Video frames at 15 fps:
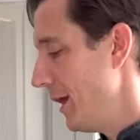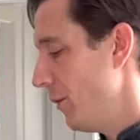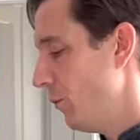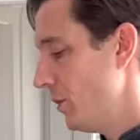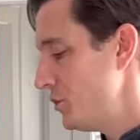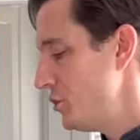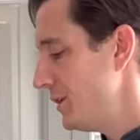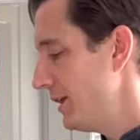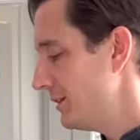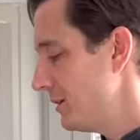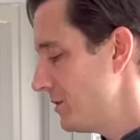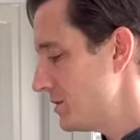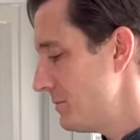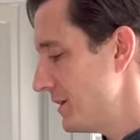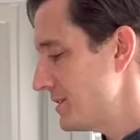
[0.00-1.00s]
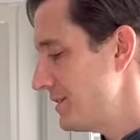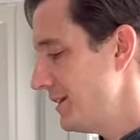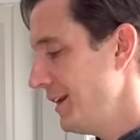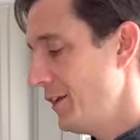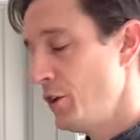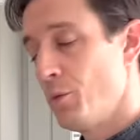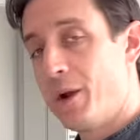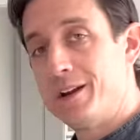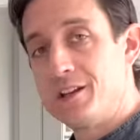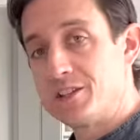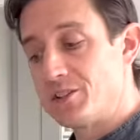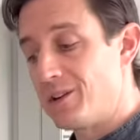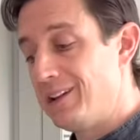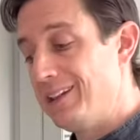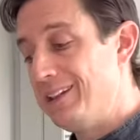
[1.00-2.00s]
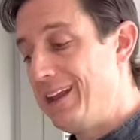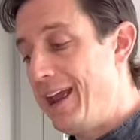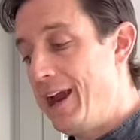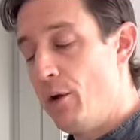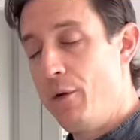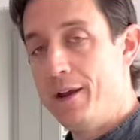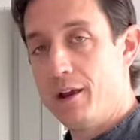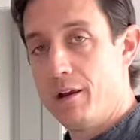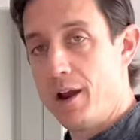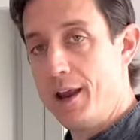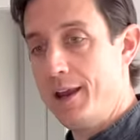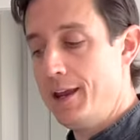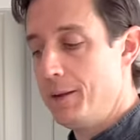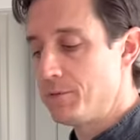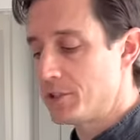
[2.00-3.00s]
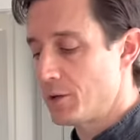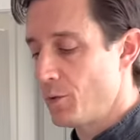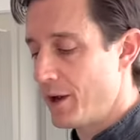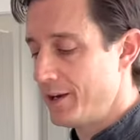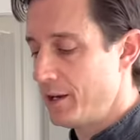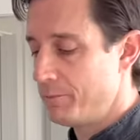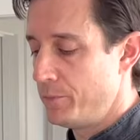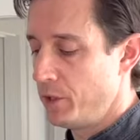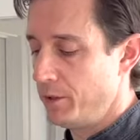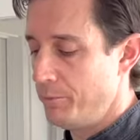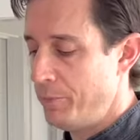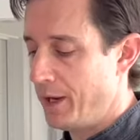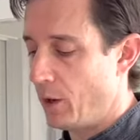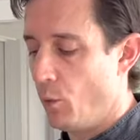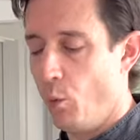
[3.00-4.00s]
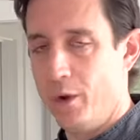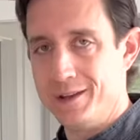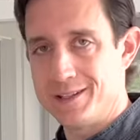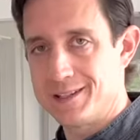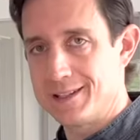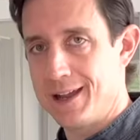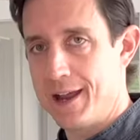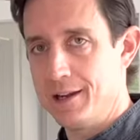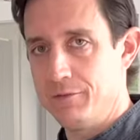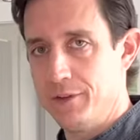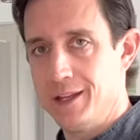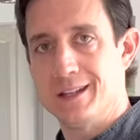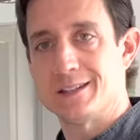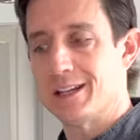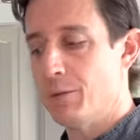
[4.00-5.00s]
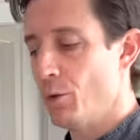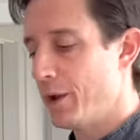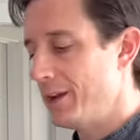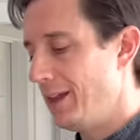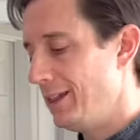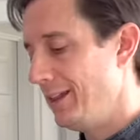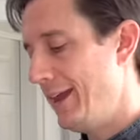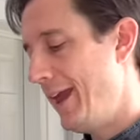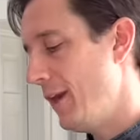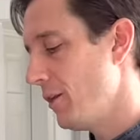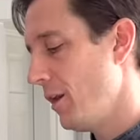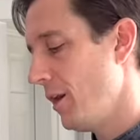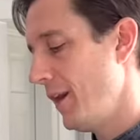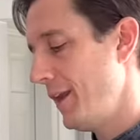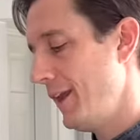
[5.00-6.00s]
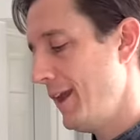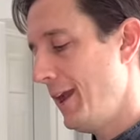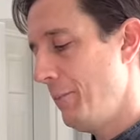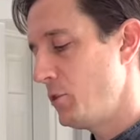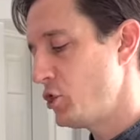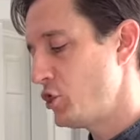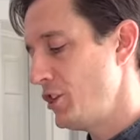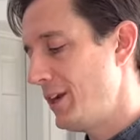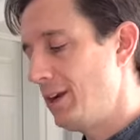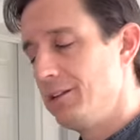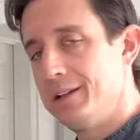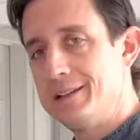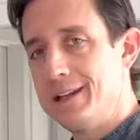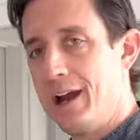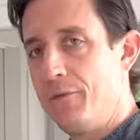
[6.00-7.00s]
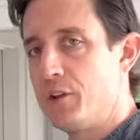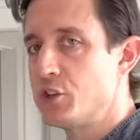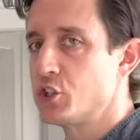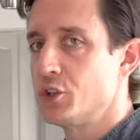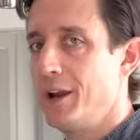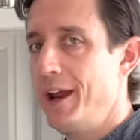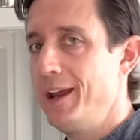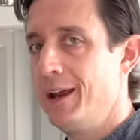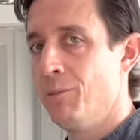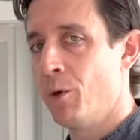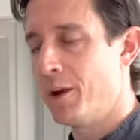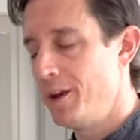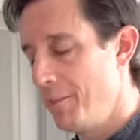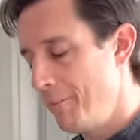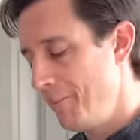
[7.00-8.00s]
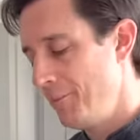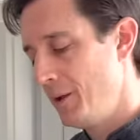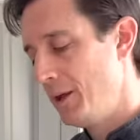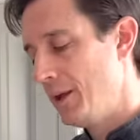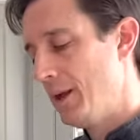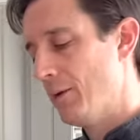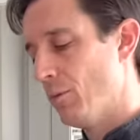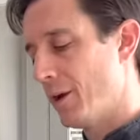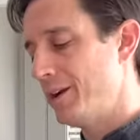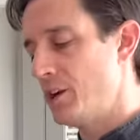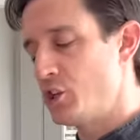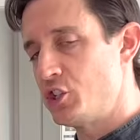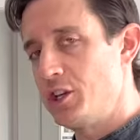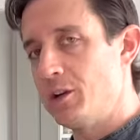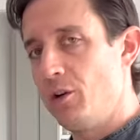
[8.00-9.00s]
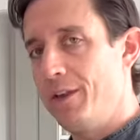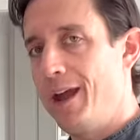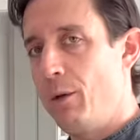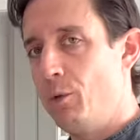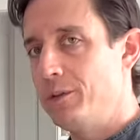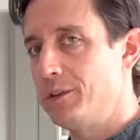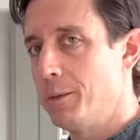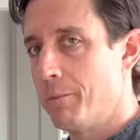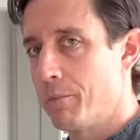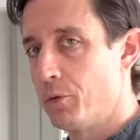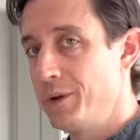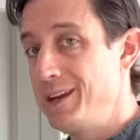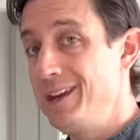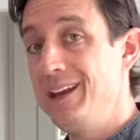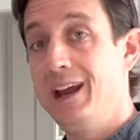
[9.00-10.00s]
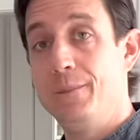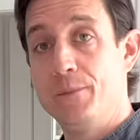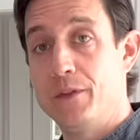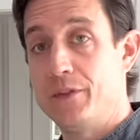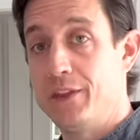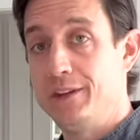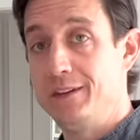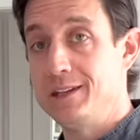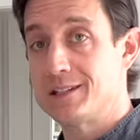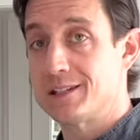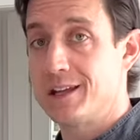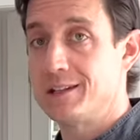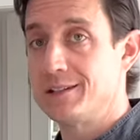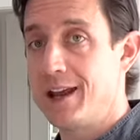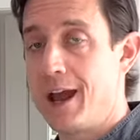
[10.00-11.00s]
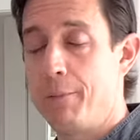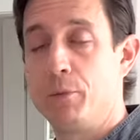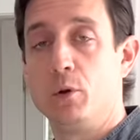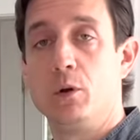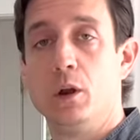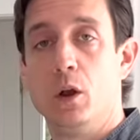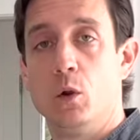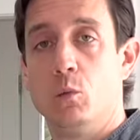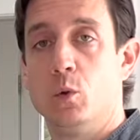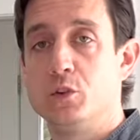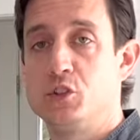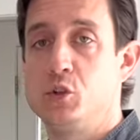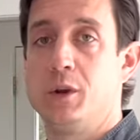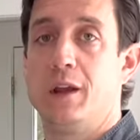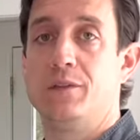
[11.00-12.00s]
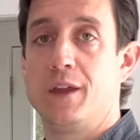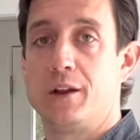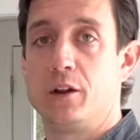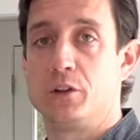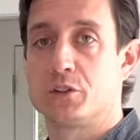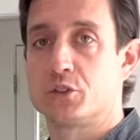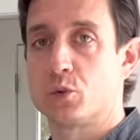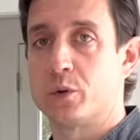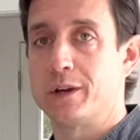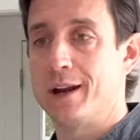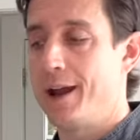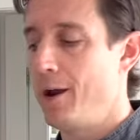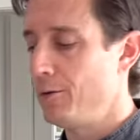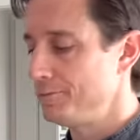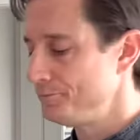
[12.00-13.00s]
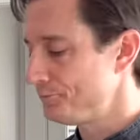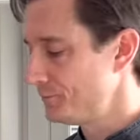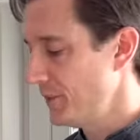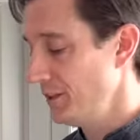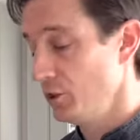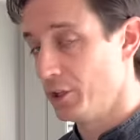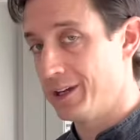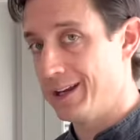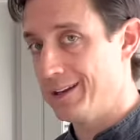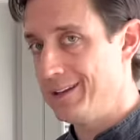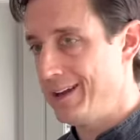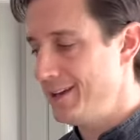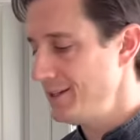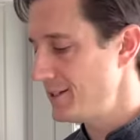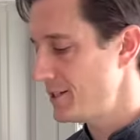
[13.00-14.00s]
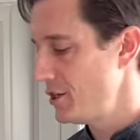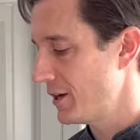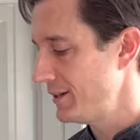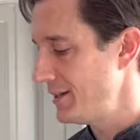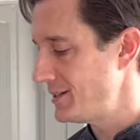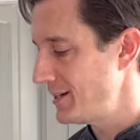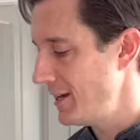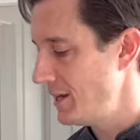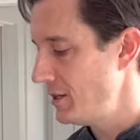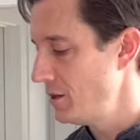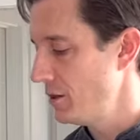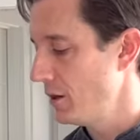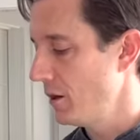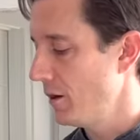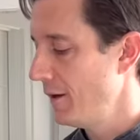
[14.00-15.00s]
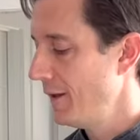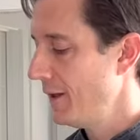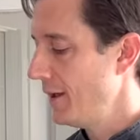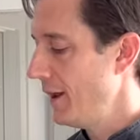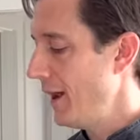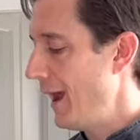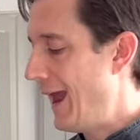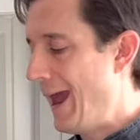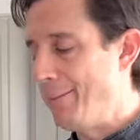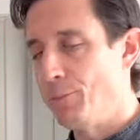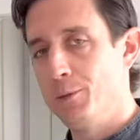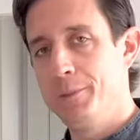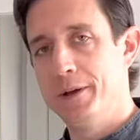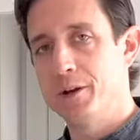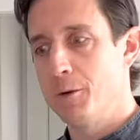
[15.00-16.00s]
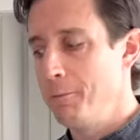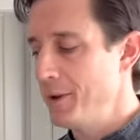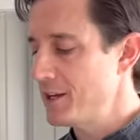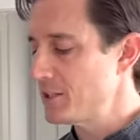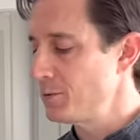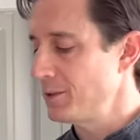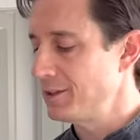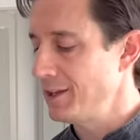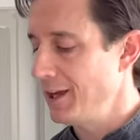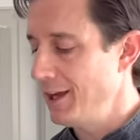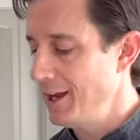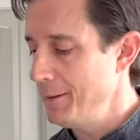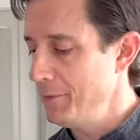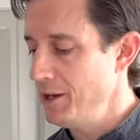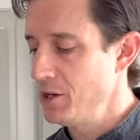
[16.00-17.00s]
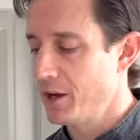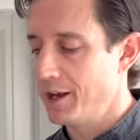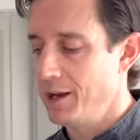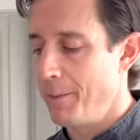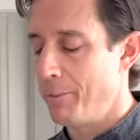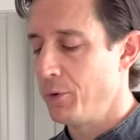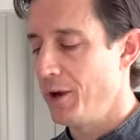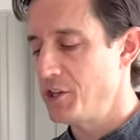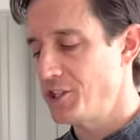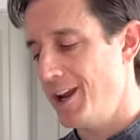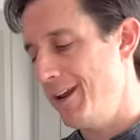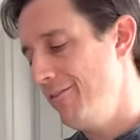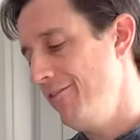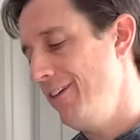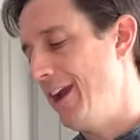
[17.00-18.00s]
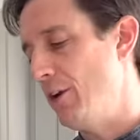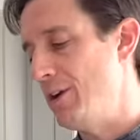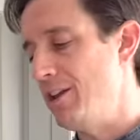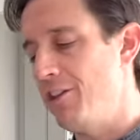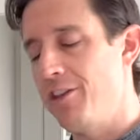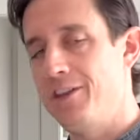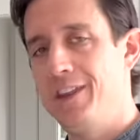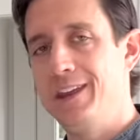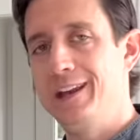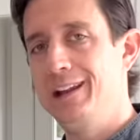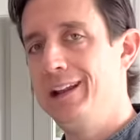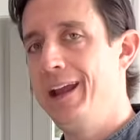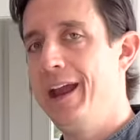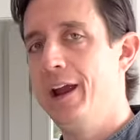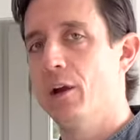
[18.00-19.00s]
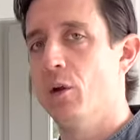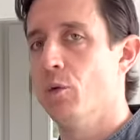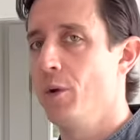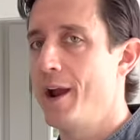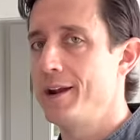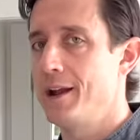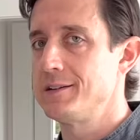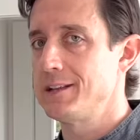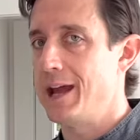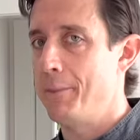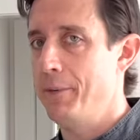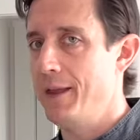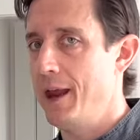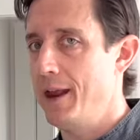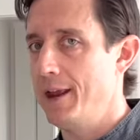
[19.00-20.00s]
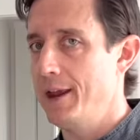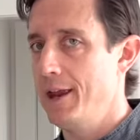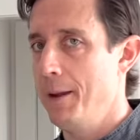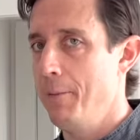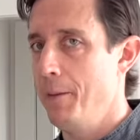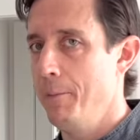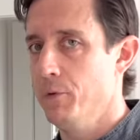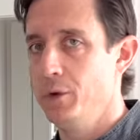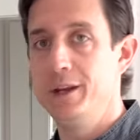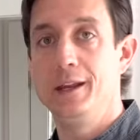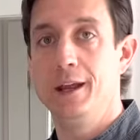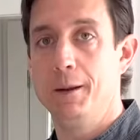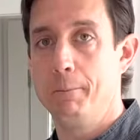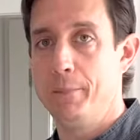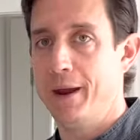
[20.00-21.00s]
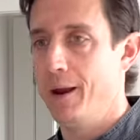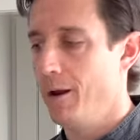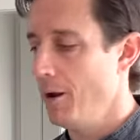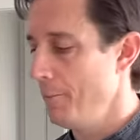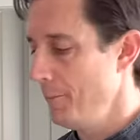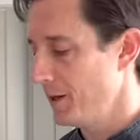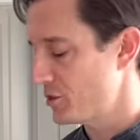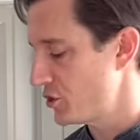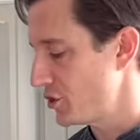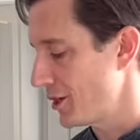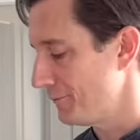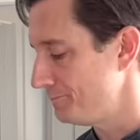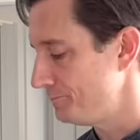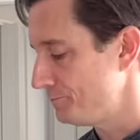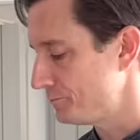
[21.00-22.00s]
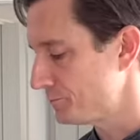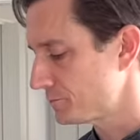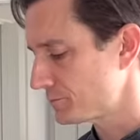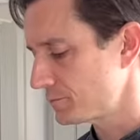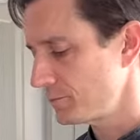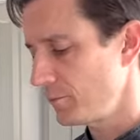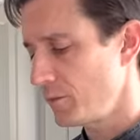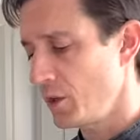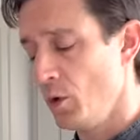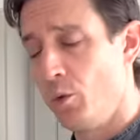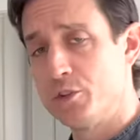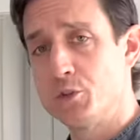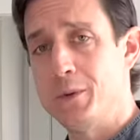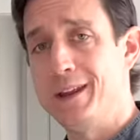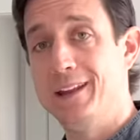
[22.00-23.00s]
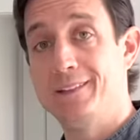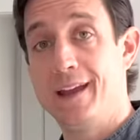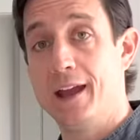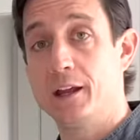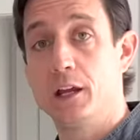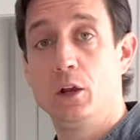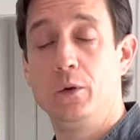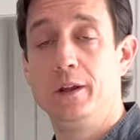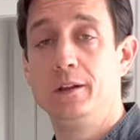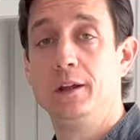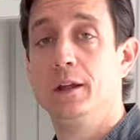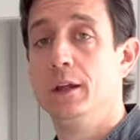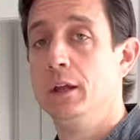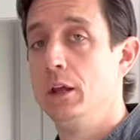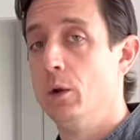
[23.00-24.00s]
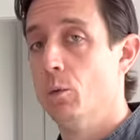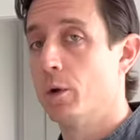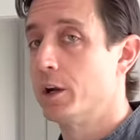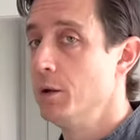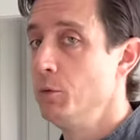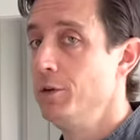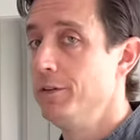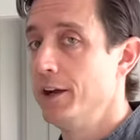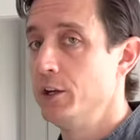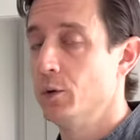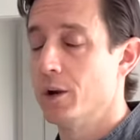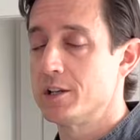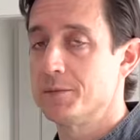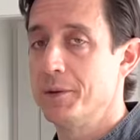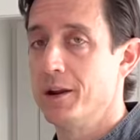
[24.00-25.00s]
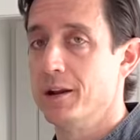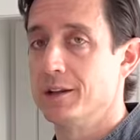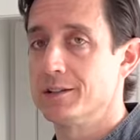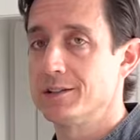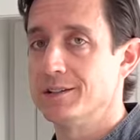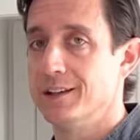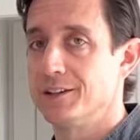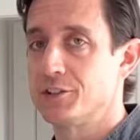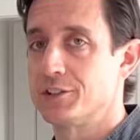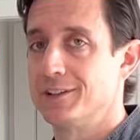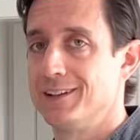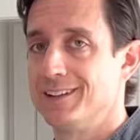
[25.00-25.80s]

Once you get those mixed together, we're gonna start layering our ham. So we're gonna pick one side of this, and we're gonna layer our ham, shingle it down the tray, and we're gonna shingle that with the brie and the thinly sliced apple. Once you get that all sorted out and looking nice, you're gonna take your apple butter mixed with thyme, and you're gonna brush a very thin layer right on top of that ham, brie, and pear mixture. Once we get that going, we're gonna move on to our asparagus dish.